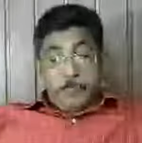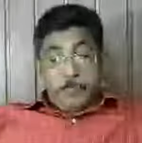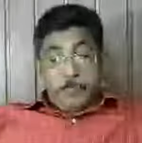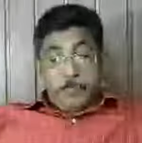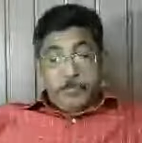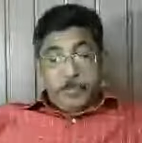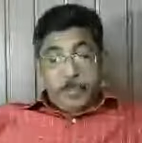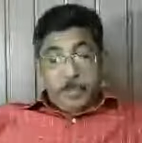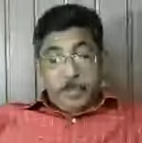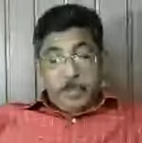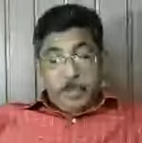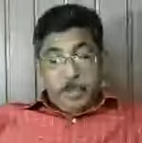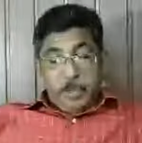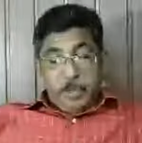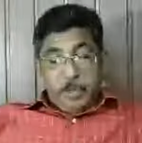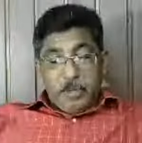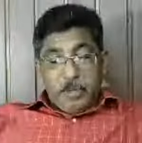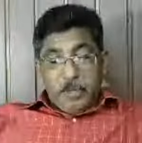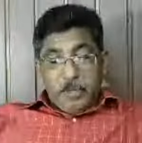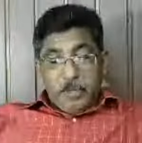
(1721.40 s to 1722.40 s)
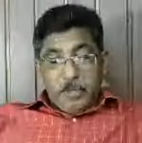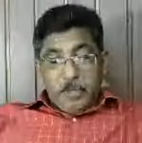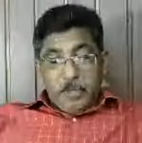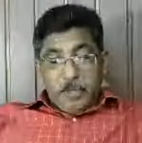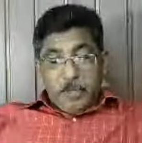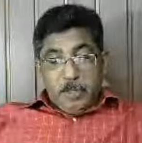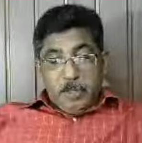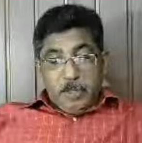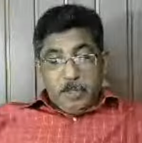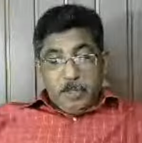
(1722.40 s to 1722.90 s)

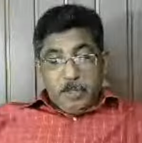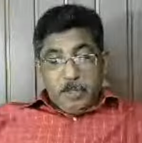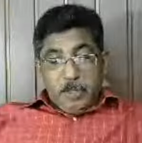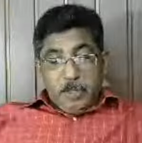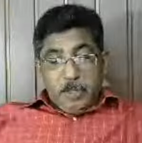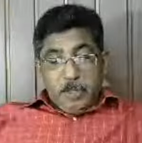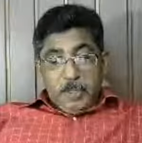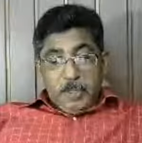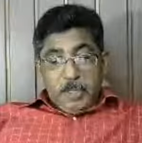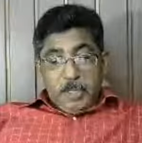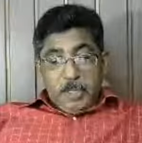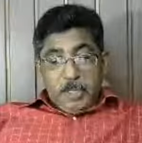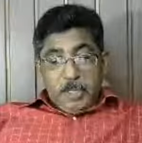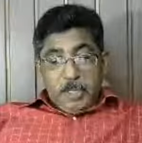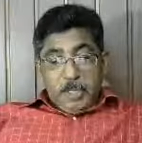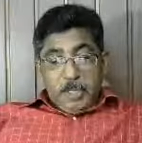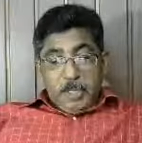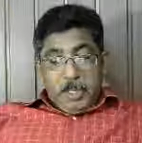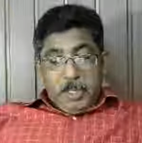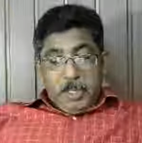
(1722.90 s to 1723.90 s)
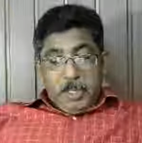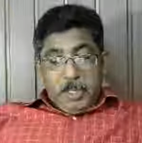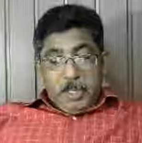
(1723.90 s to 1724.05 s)
[no speech]